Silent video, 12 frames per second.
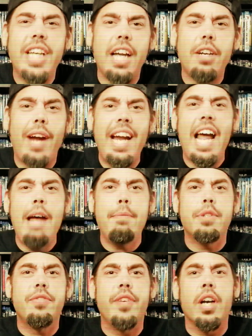got great
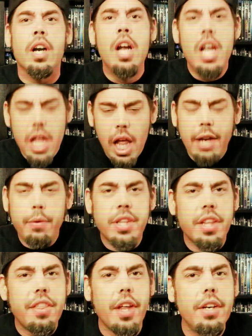atmosphere. Like with
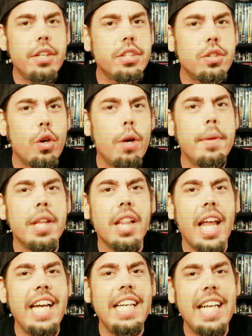the thunderstorm and the
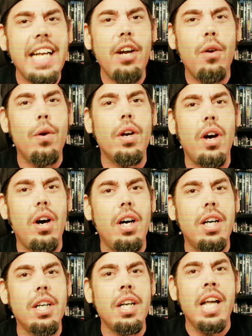lightning going
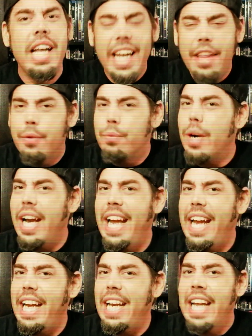on and the
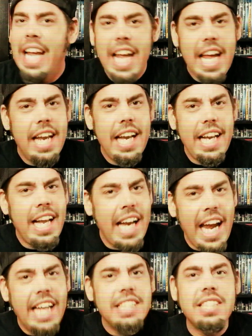rain. It
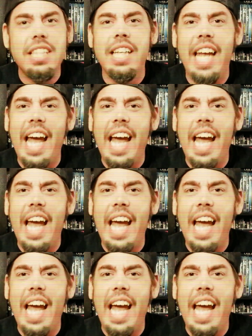adds to the